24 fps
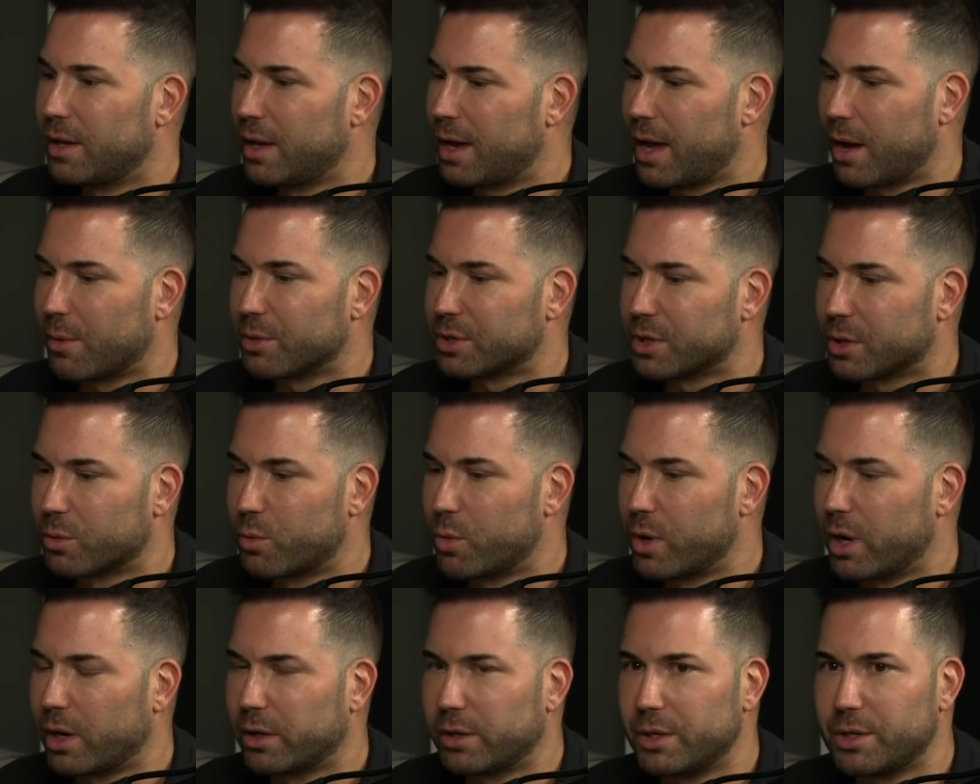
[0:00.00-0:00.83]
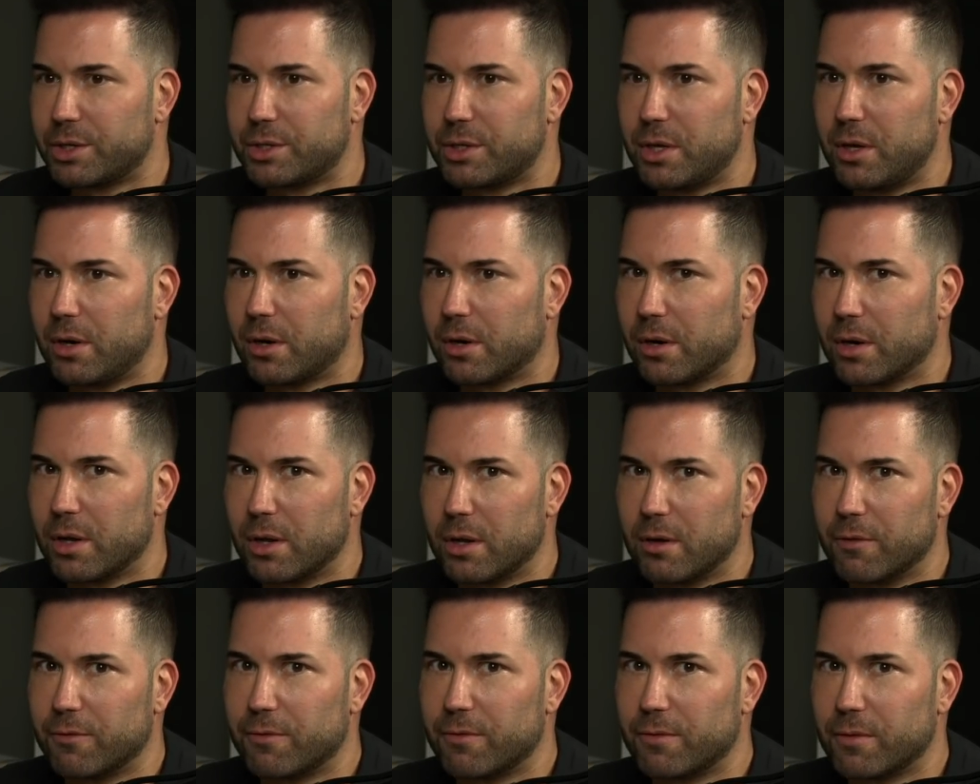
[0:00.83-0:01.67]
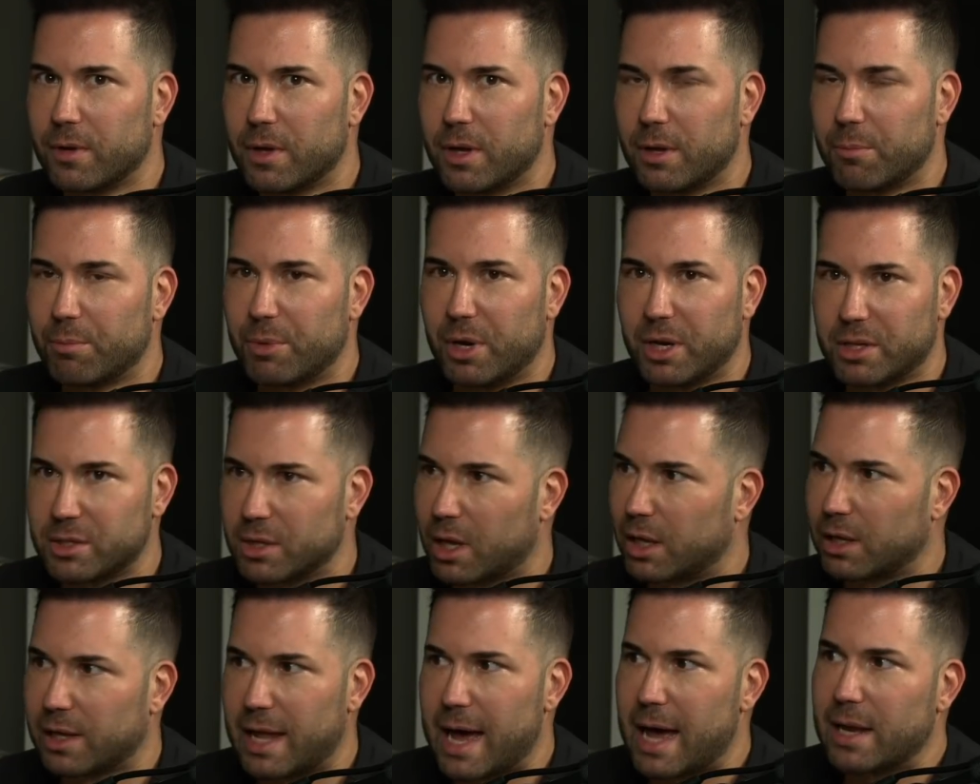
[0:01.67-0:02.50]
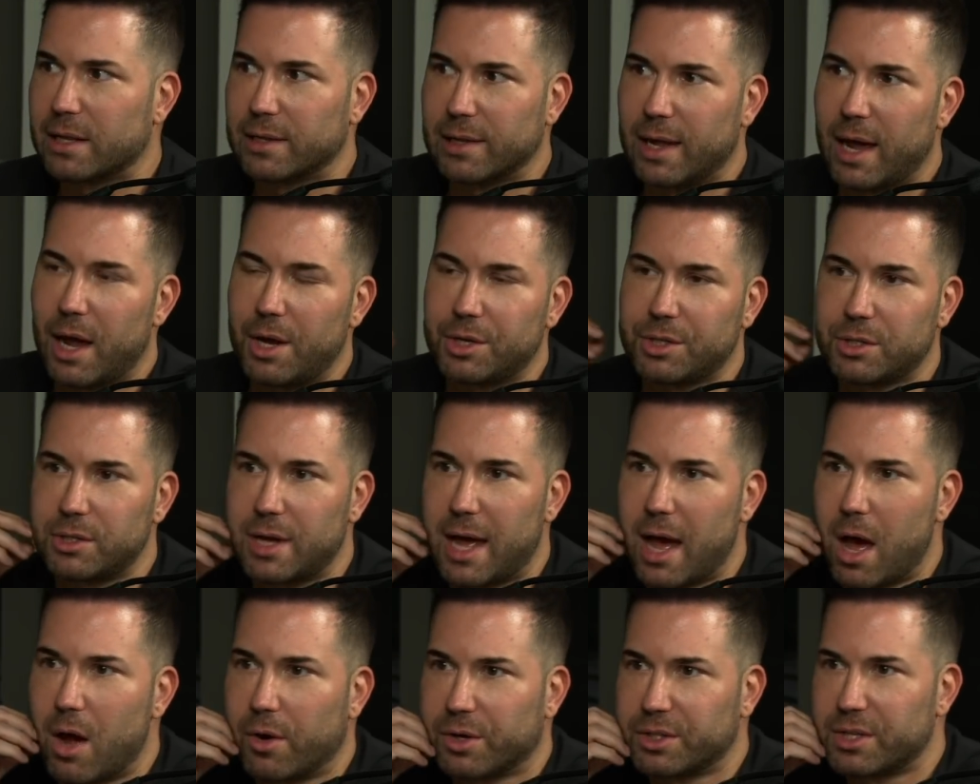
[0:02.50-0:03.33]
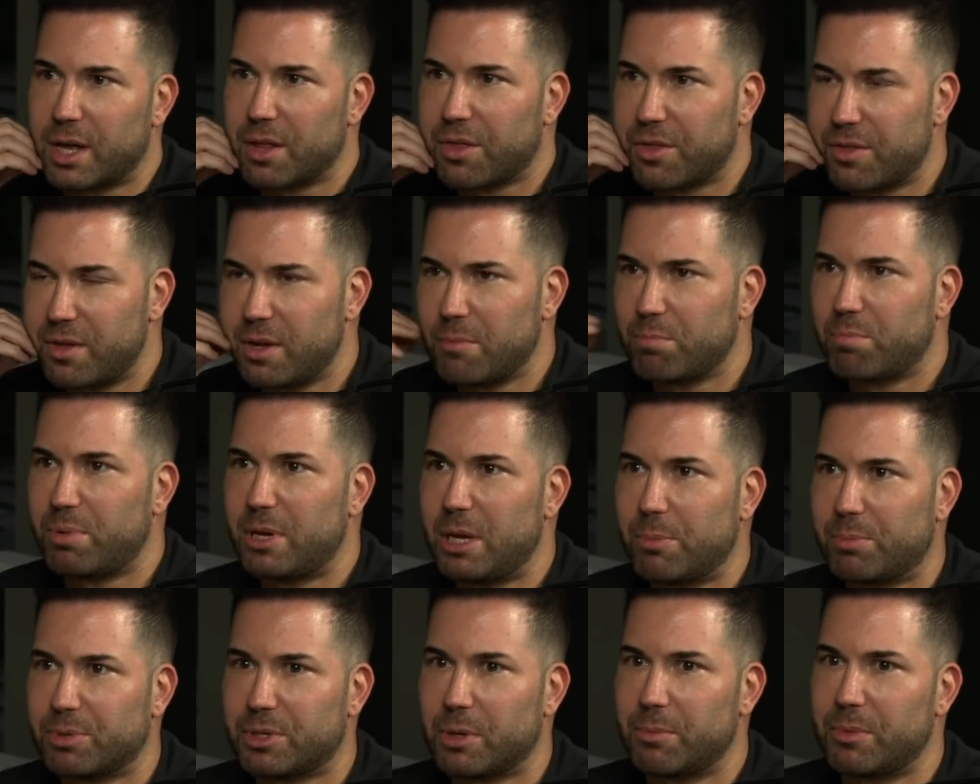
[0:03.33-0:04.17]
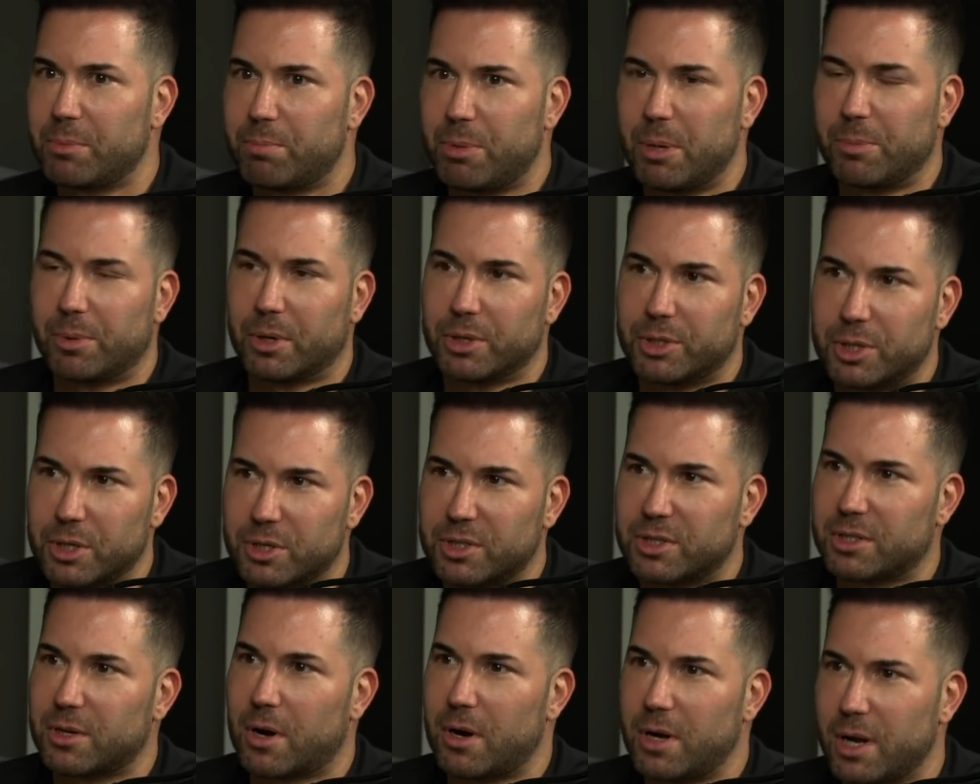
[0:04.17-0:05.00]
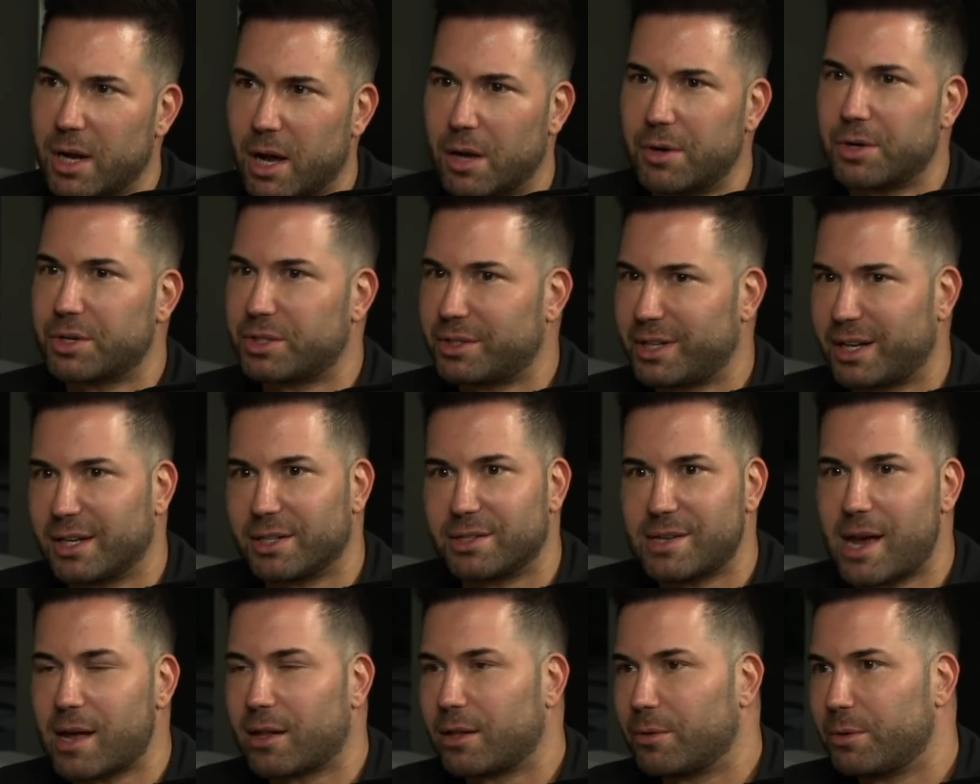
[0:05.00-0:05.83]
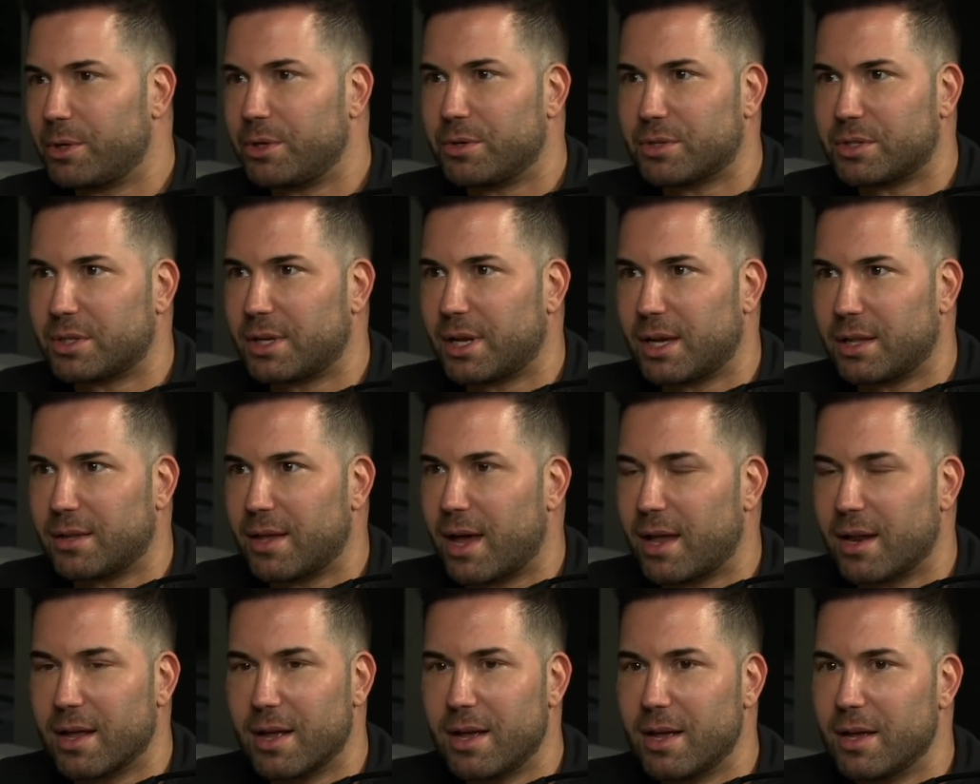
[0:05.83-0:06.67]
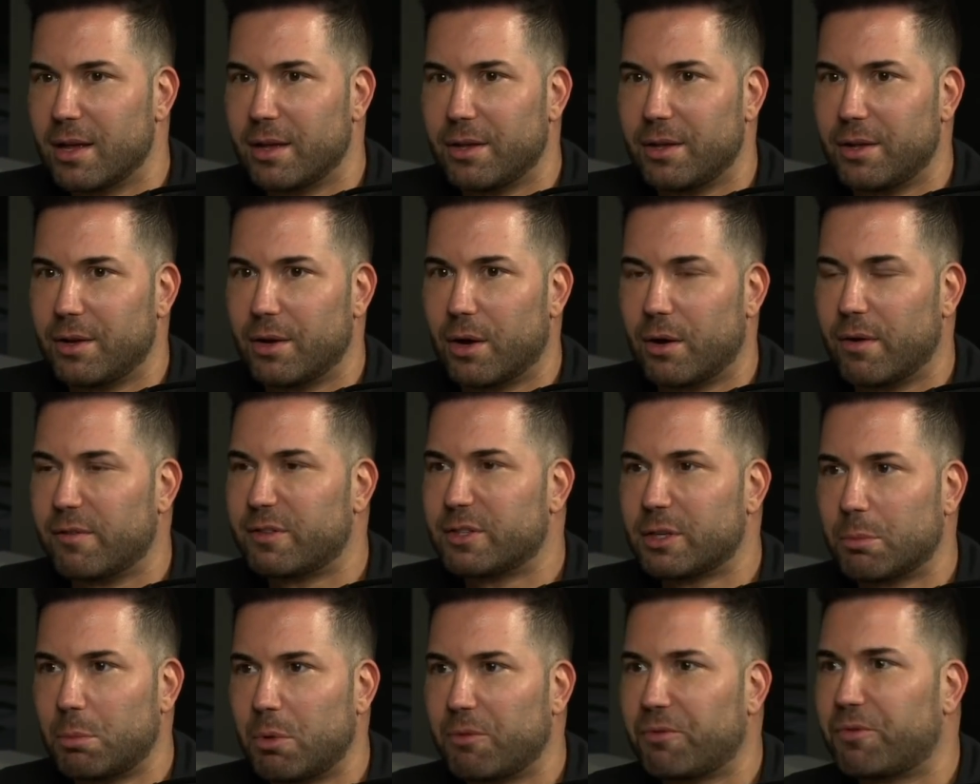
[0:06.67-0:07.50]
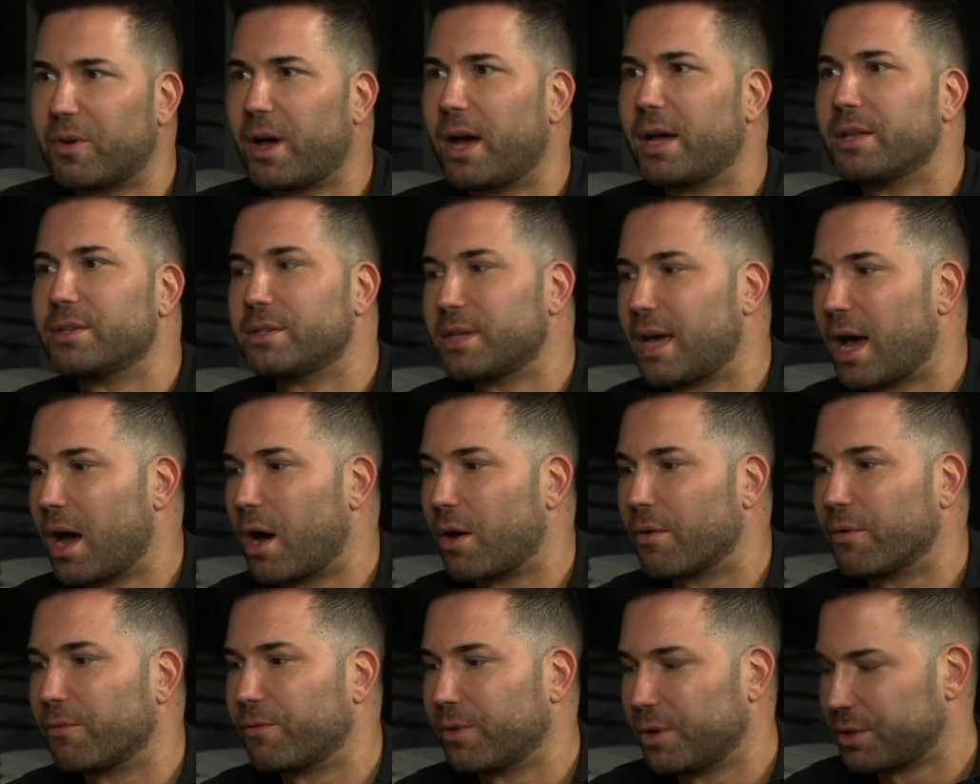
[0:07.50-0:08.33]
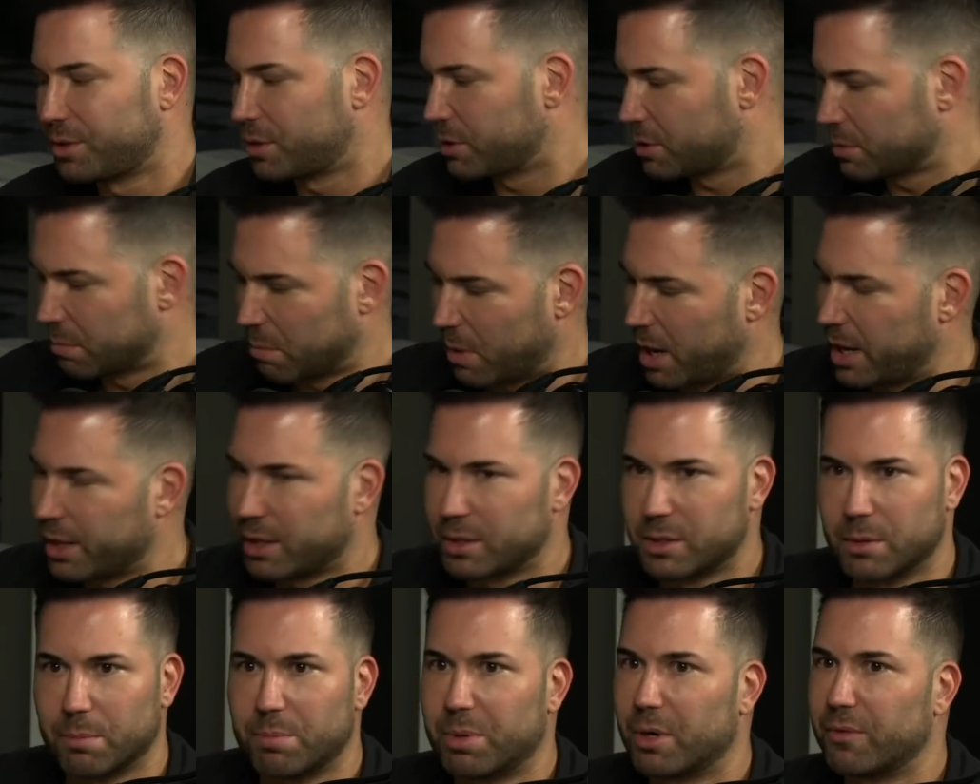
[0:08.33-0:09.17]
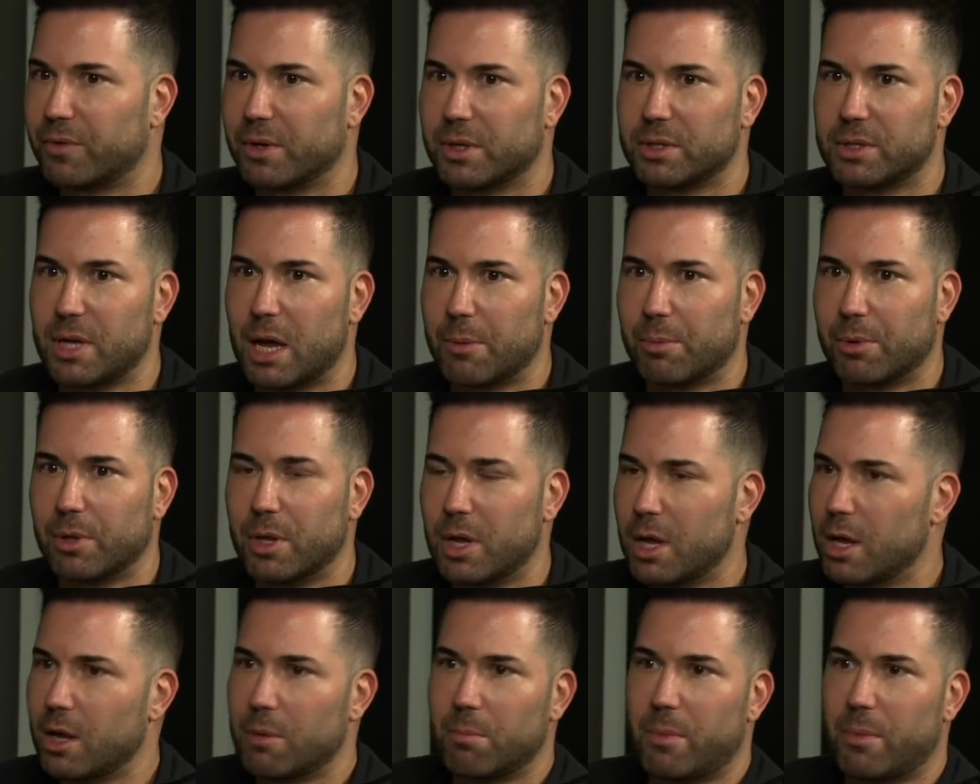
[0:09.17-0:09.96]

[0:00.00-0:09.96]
Yeah, it was like weirdly secretive. But it's a lot less now, because I think some of the people are just starting to understand exactly what you said. That, you know, if someone finds out, for instance, Mike is a perfect example.